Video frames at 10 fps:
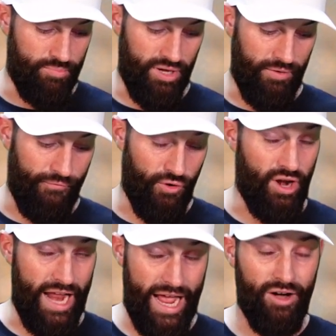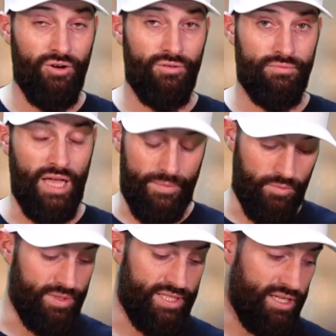but for now, I'm
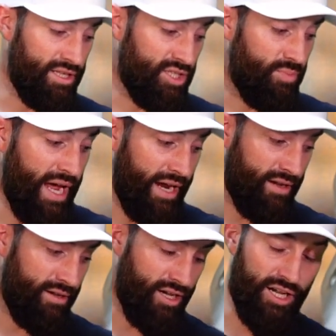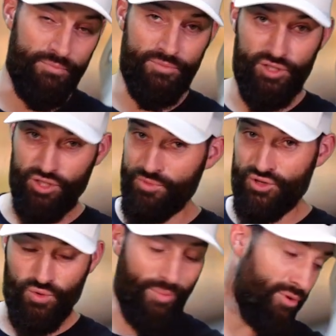going to be sending these back um, to you,
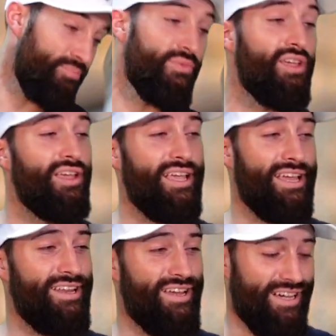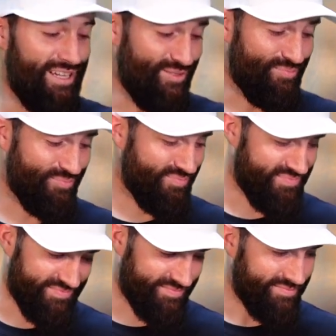Mr. Robert. And uh,
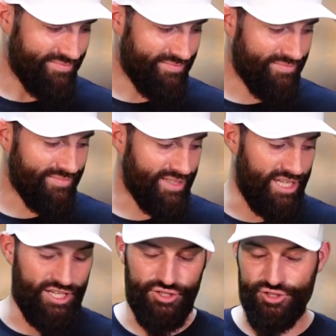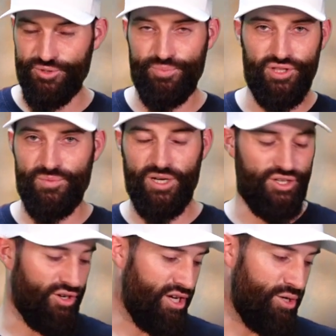and you can put them on
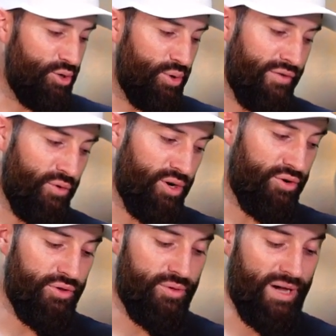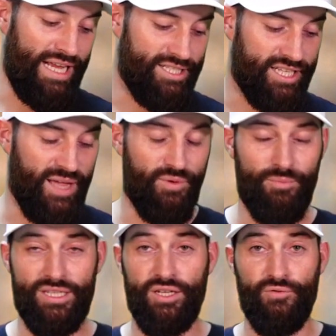your gun or do whatever you want to do with them. I just can't bring
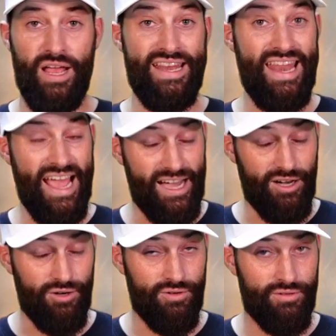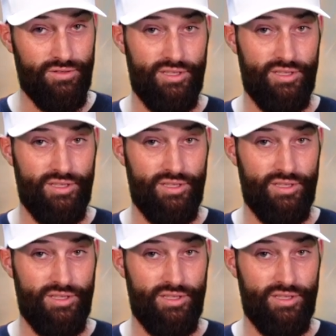myself right now